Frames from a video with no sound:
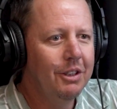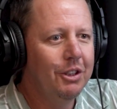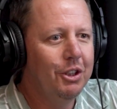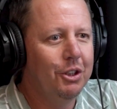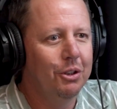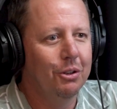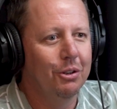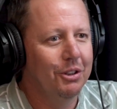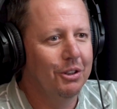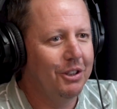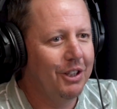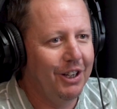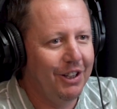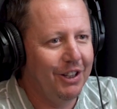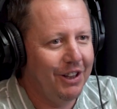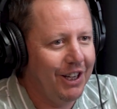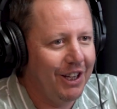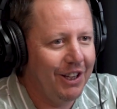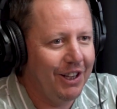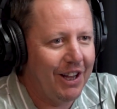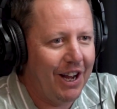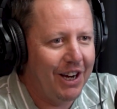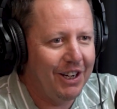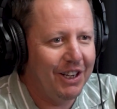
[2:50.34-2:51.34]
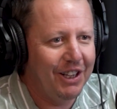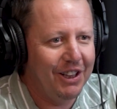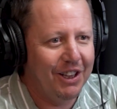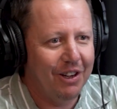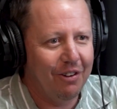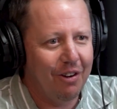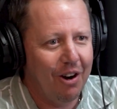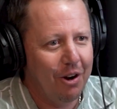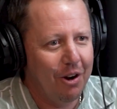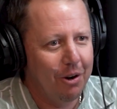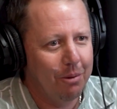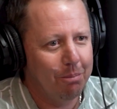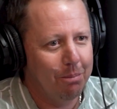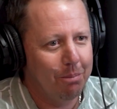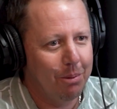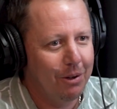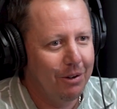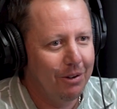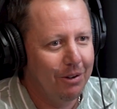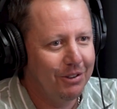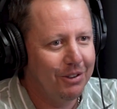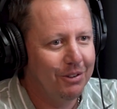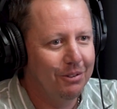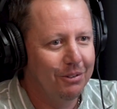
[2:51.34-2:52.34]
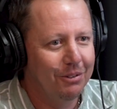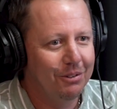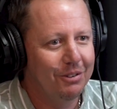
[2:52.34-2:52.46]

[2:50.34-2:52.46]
Sure. So you're thinking they need their own personal